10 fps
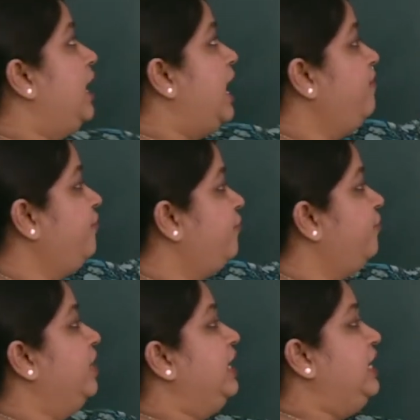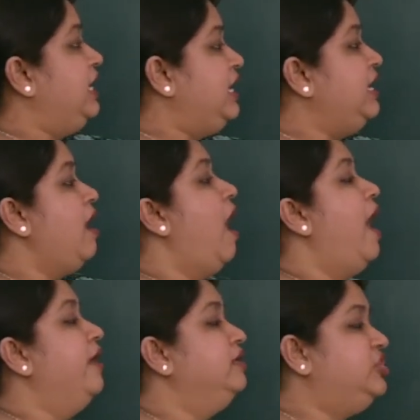F, E
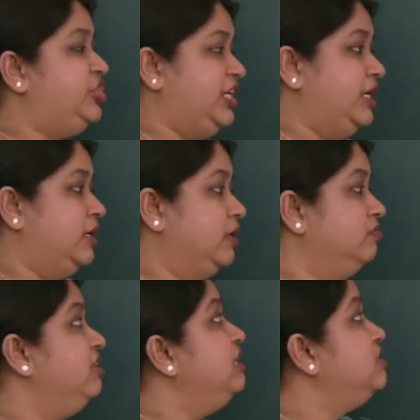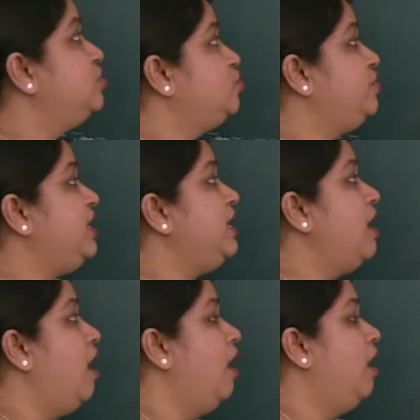and G. These three
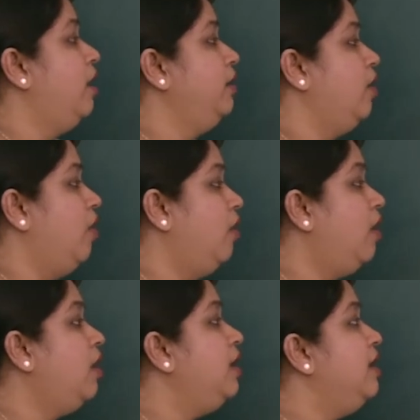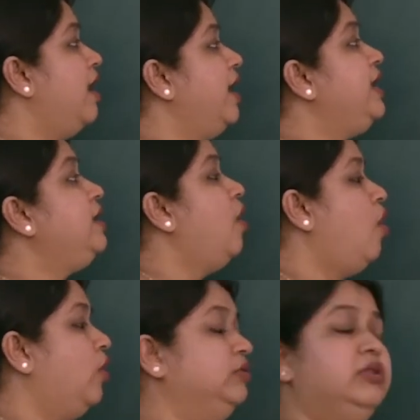are all lying
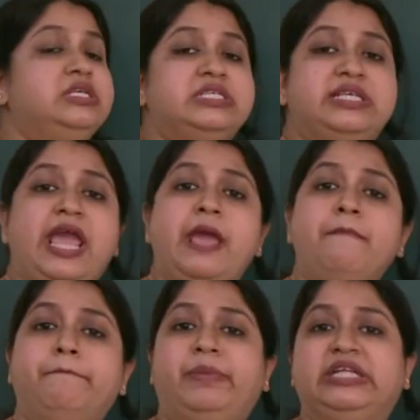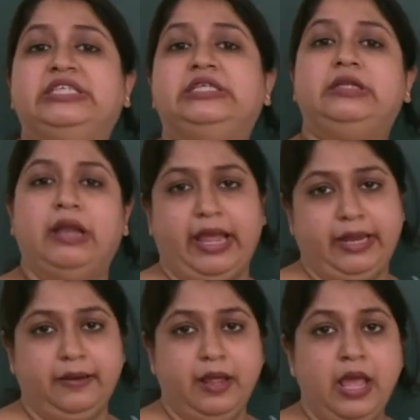on the same budget line.
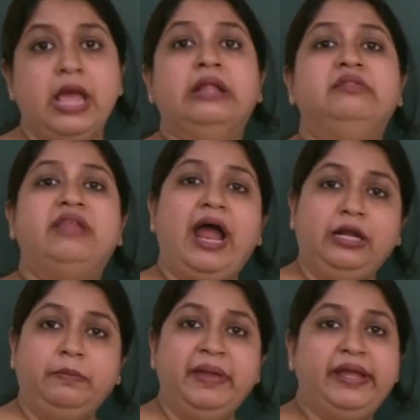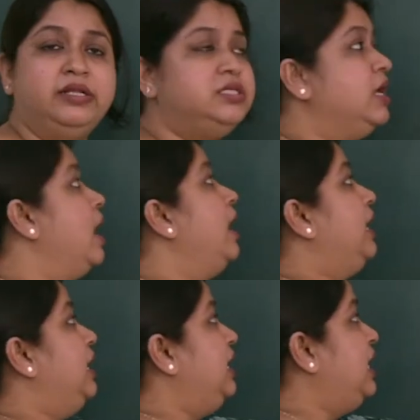That means
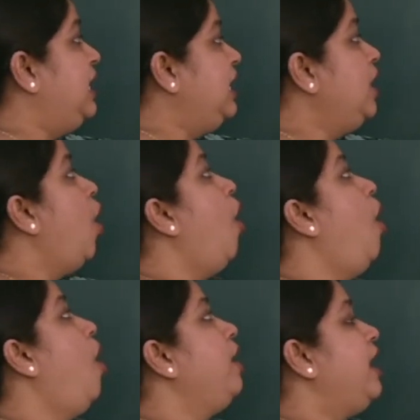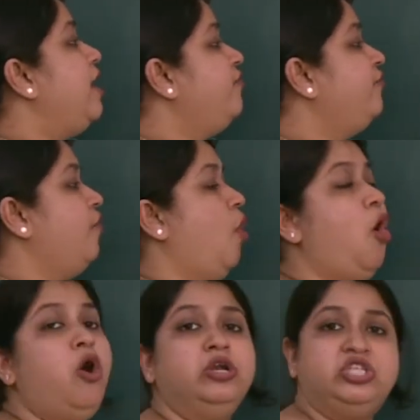E or F
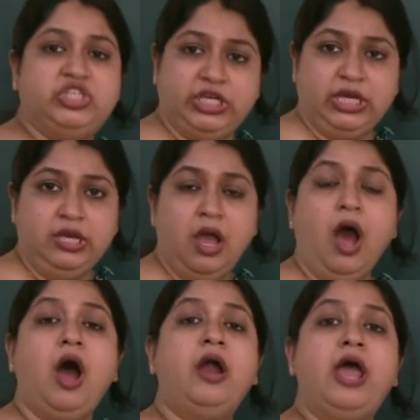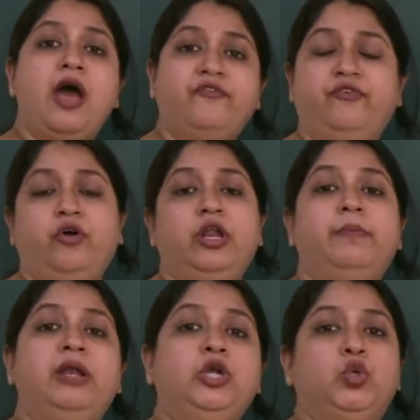or G are
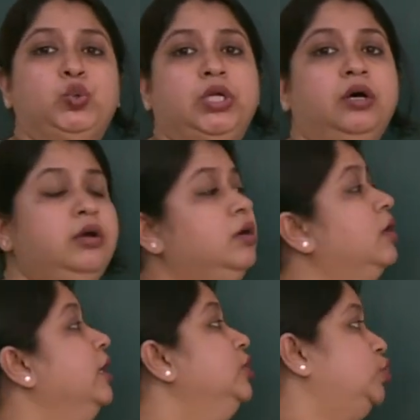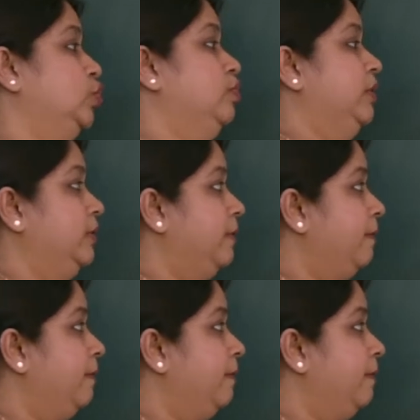affordable to the consumer.